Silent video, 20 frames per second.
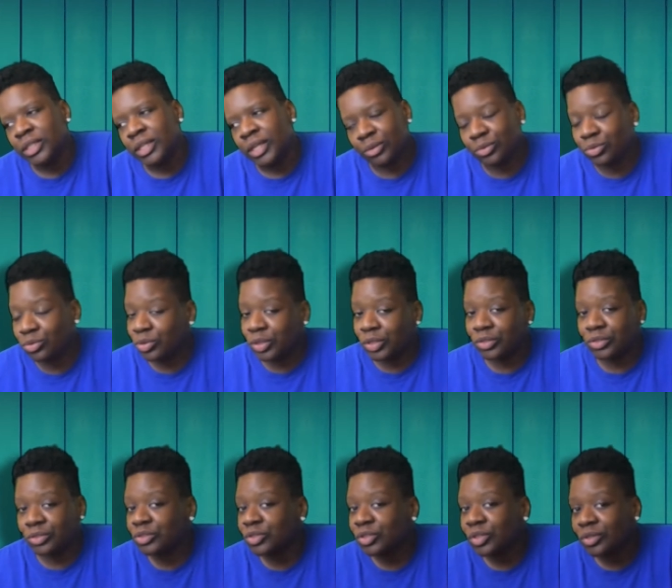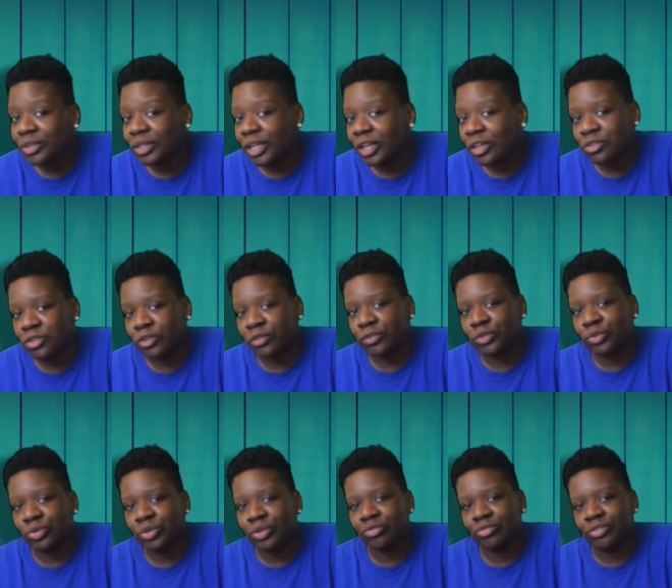I'm 23 years old now, so for
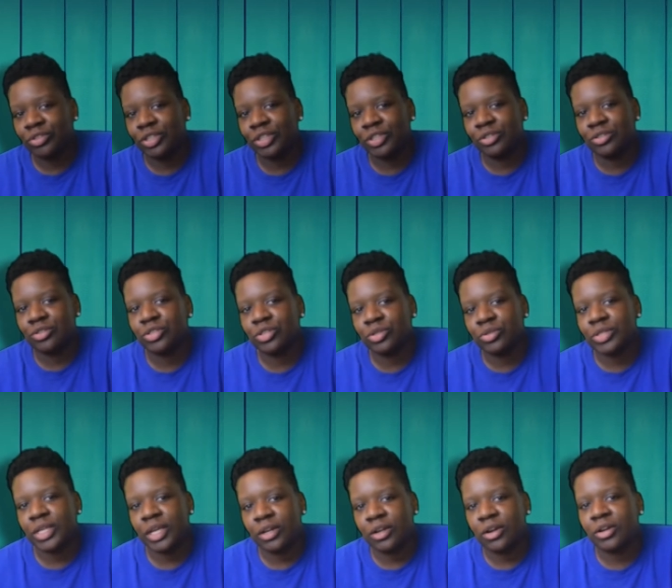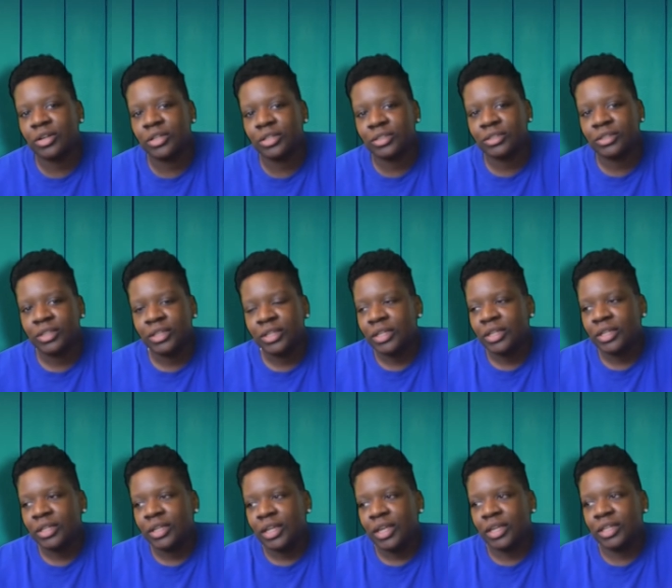23 years, so it's kind of hard.
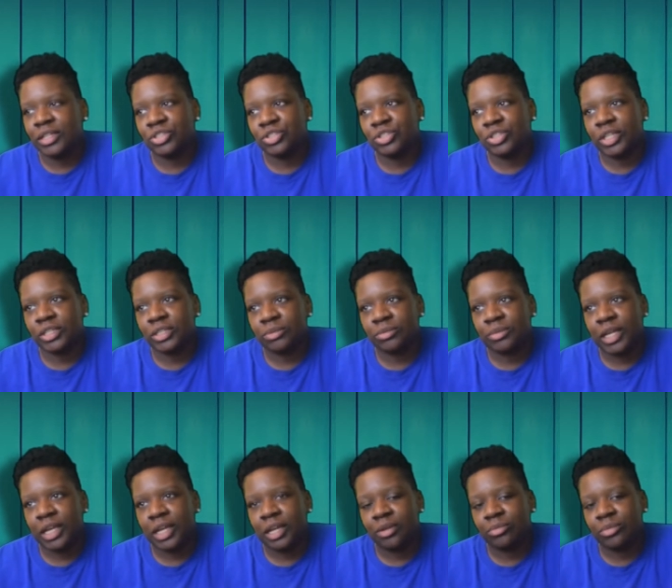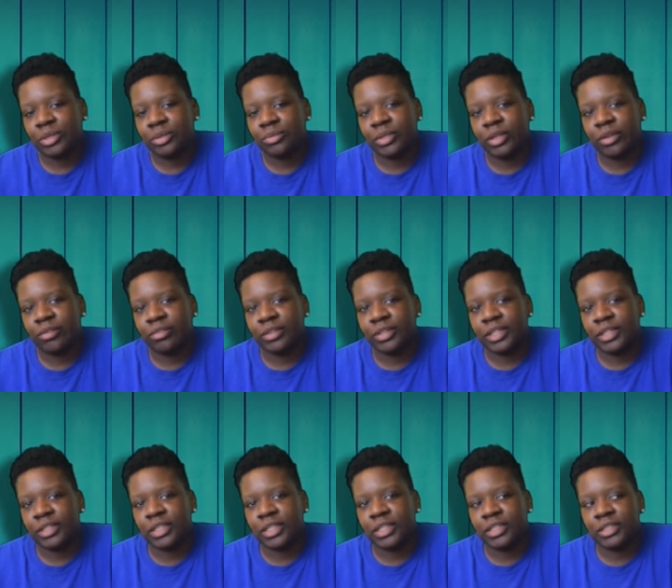And it just takes some time, but I'm definitely
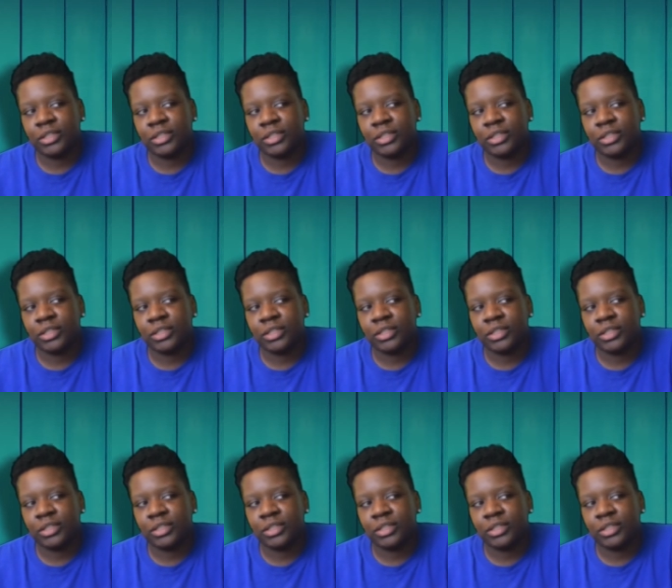getting less